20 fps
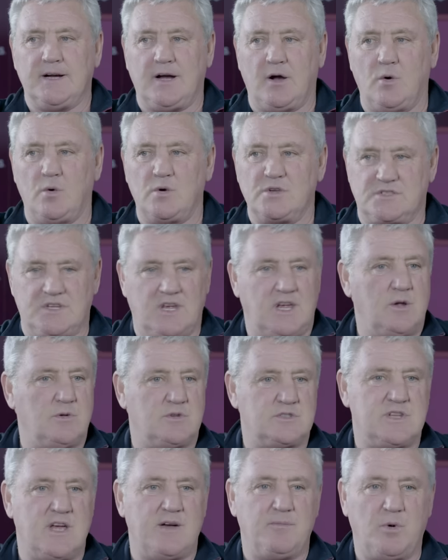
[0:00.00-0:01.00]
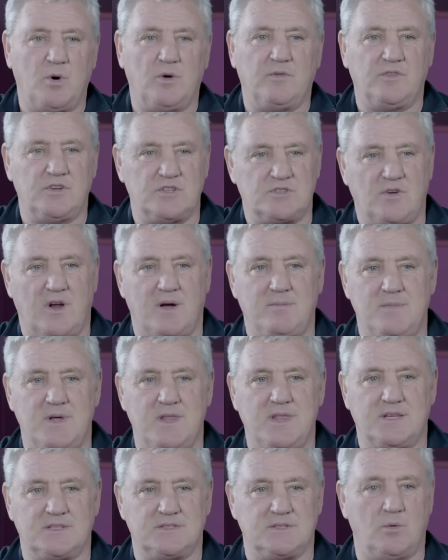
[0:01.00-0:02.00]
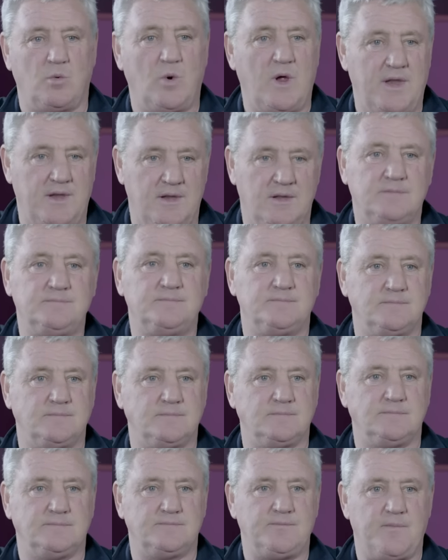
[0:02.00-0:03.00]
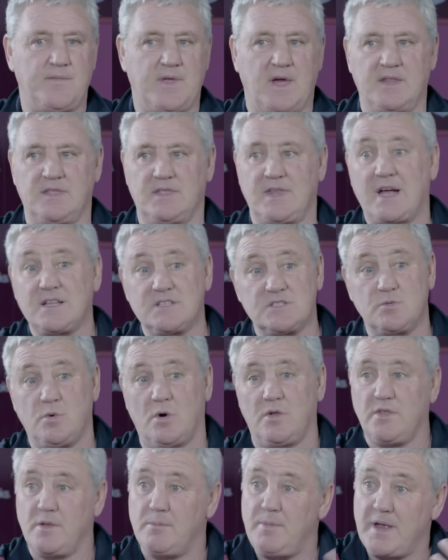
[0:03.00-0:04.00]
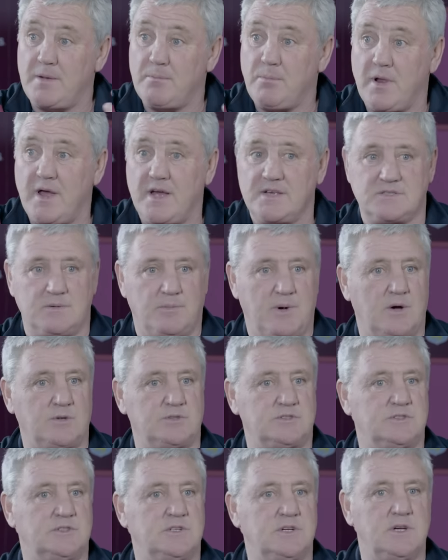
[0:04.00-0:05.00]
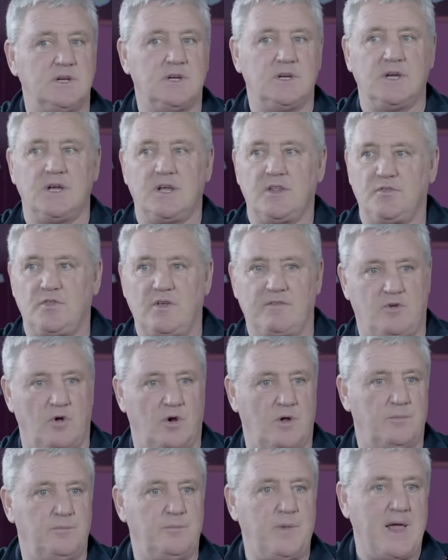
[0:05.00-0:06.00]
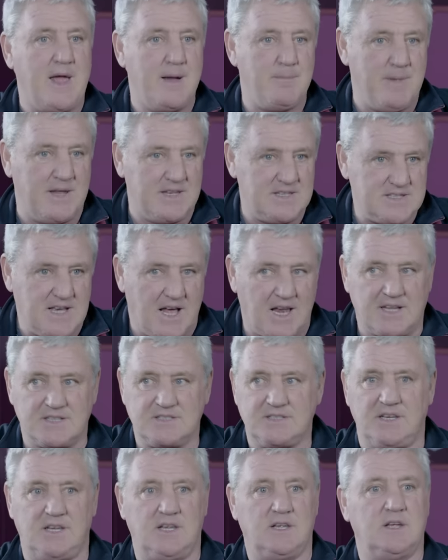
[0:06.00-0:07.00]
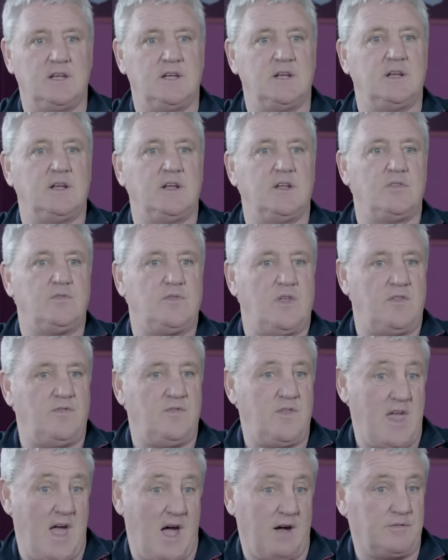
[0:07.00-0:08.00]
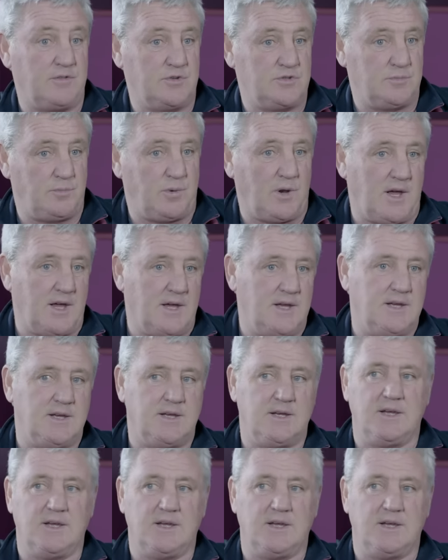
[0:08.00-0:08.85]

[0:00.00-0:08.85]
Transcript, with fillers: I always say he'd step over his grandmother to win. And that's what the big player's about. They've got a bigger mentality than the average player.